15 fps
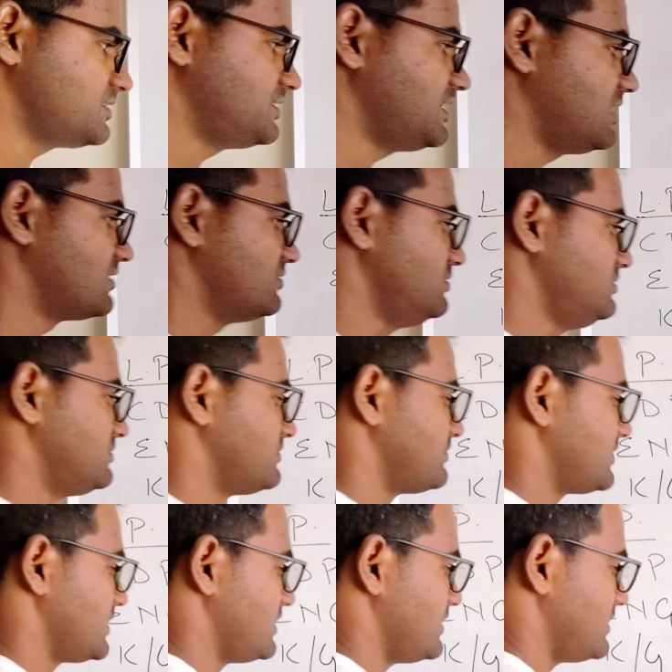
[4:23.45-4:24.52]
Now
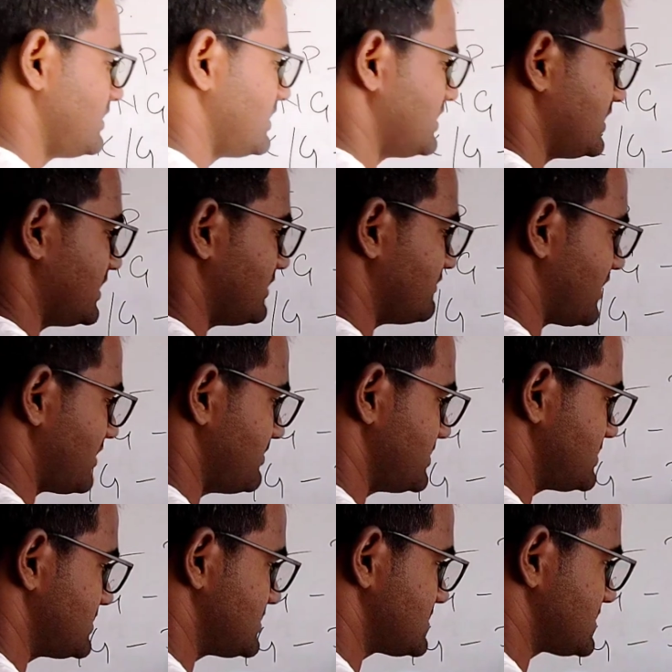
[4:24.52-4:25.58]
in
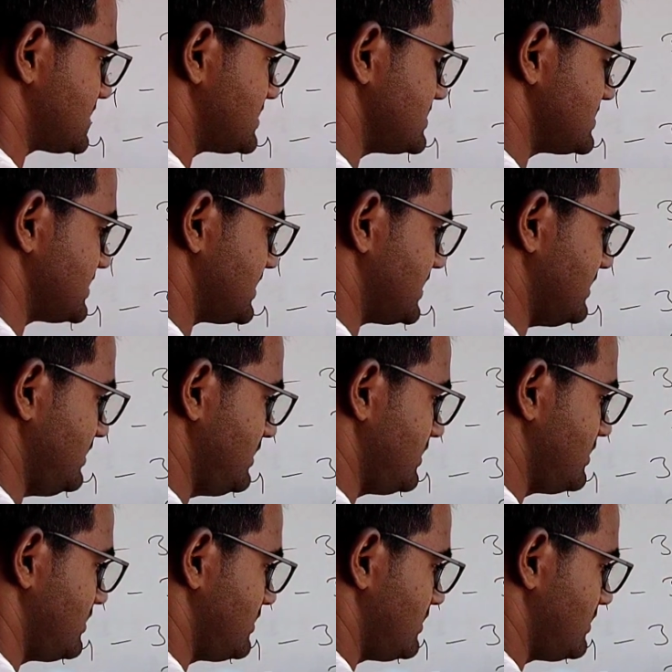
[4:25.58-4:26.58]
environmental studies, again